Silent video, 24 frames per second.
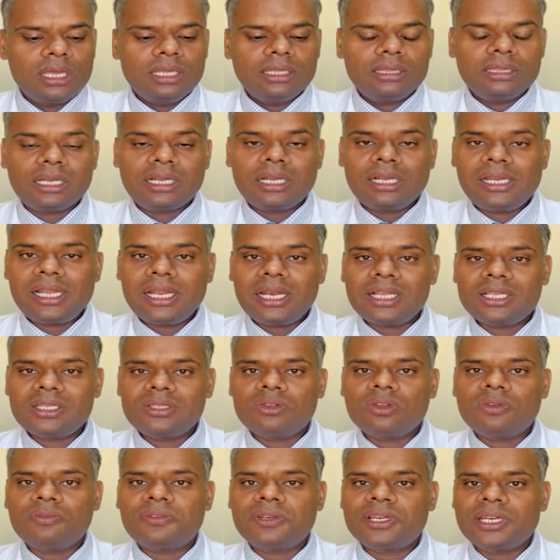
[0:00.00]
The clearance
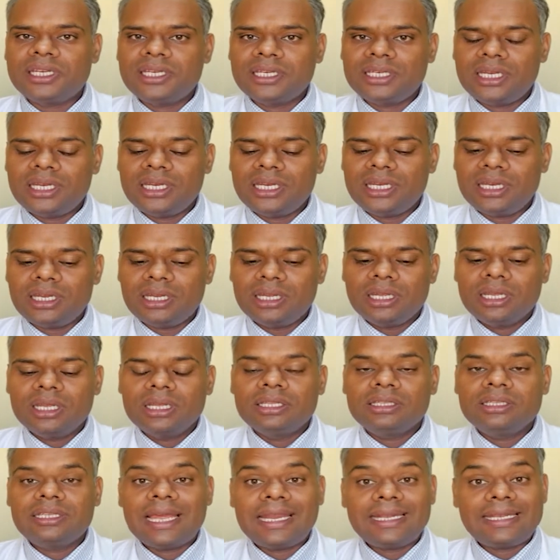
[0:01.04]
of
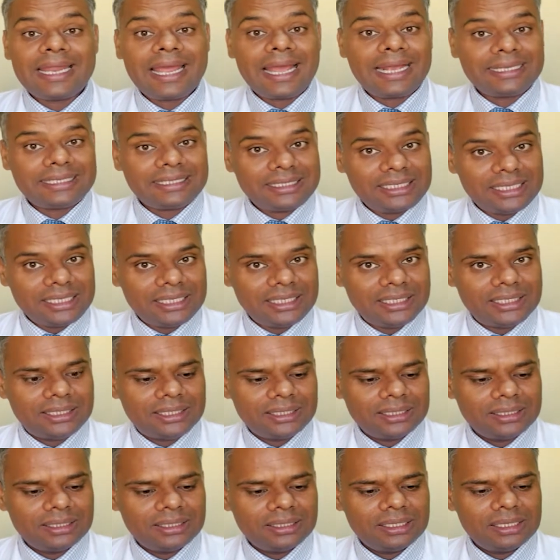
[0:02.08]
creatinine that
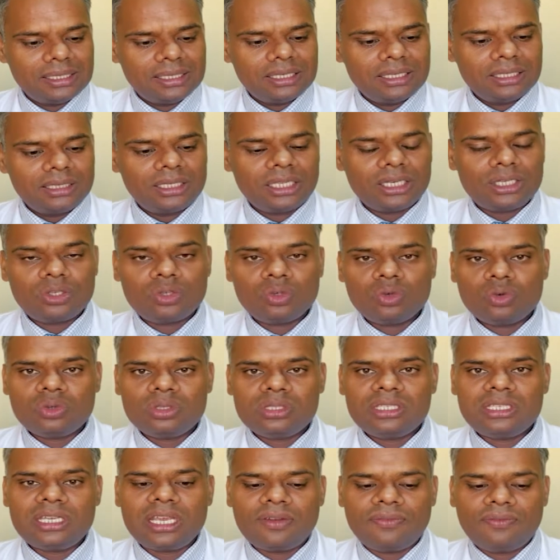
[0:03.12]
exceed the true
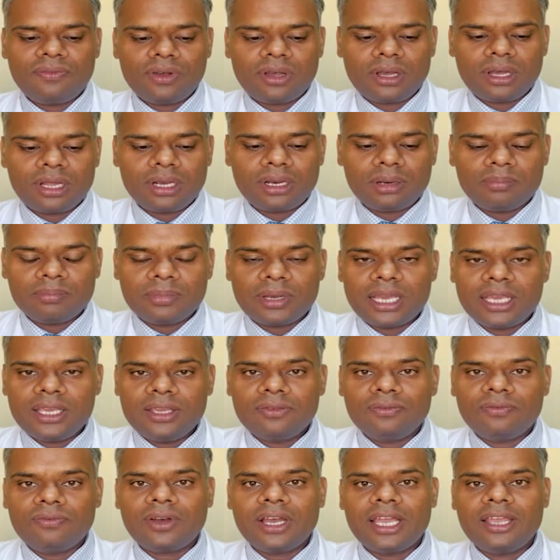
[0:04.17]
GFR by
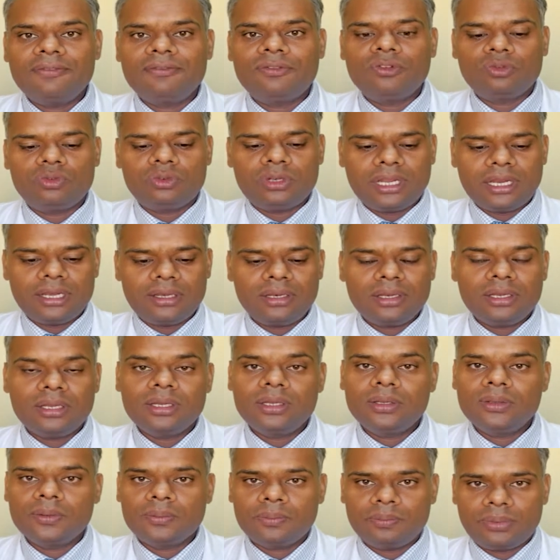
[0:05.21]
5 to
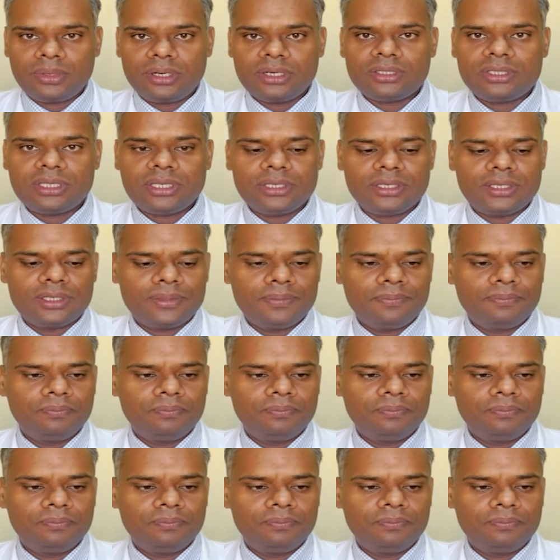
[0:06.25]
10%.